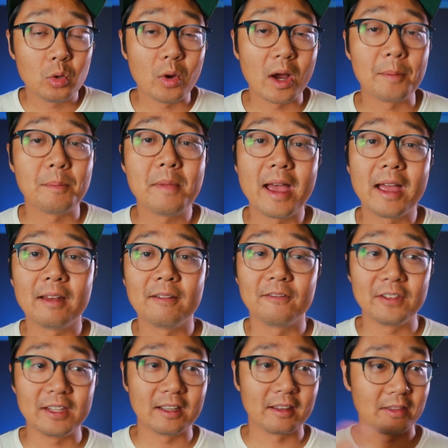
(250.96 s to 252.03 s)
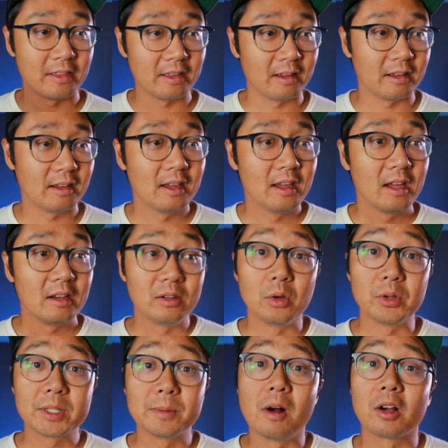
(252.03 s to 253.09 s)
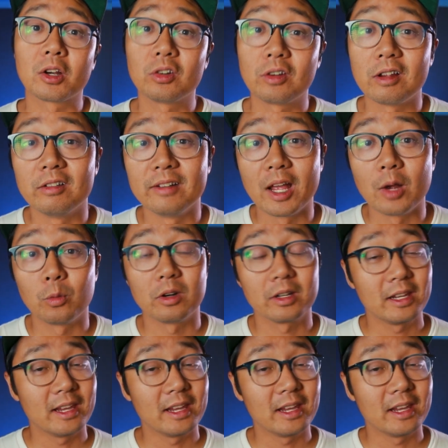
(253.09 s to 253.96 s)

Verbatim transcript: who I met via the No Small Creator Network.